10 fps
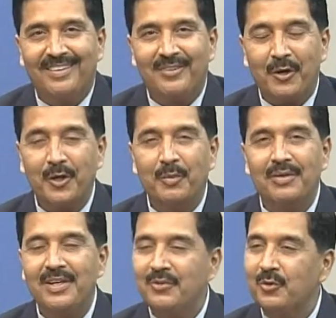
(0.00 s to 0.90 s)
Talking
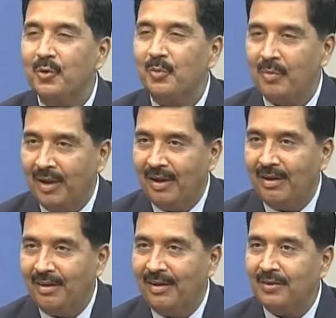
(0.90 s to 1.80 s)
about Yezu
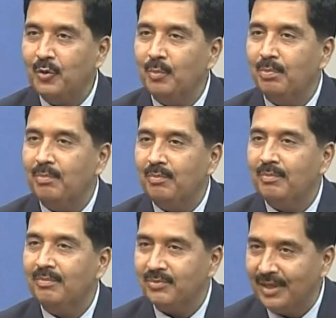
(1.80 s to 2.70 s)
Mala, and you,
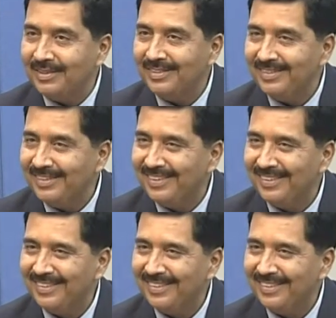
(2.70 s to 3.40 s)
Sethiji.